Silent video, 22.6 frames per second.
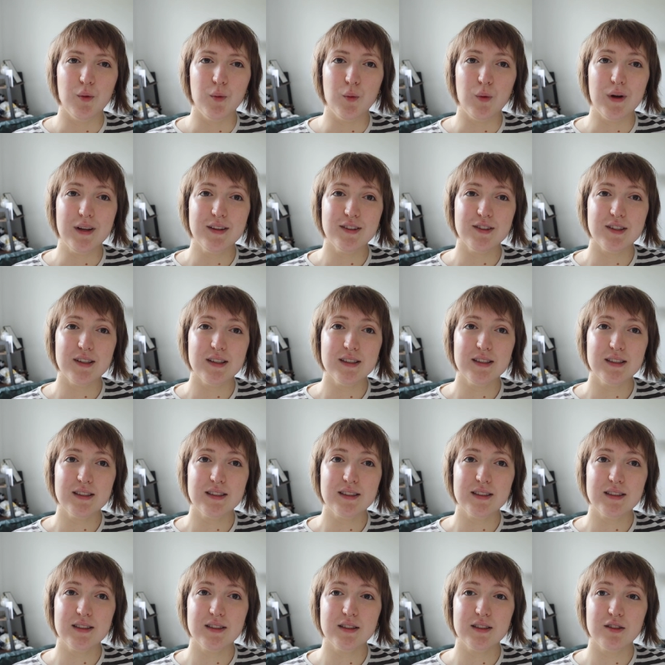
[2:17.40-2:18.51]
which
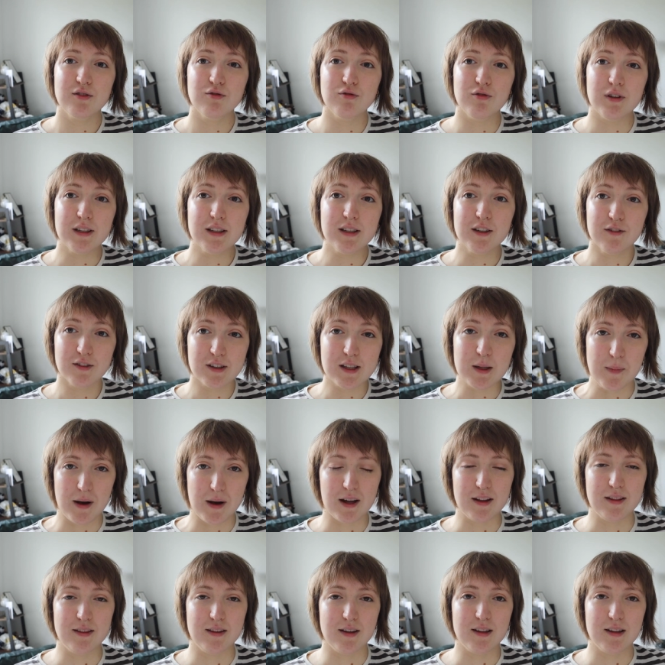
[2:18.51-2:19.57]
is really, really bad.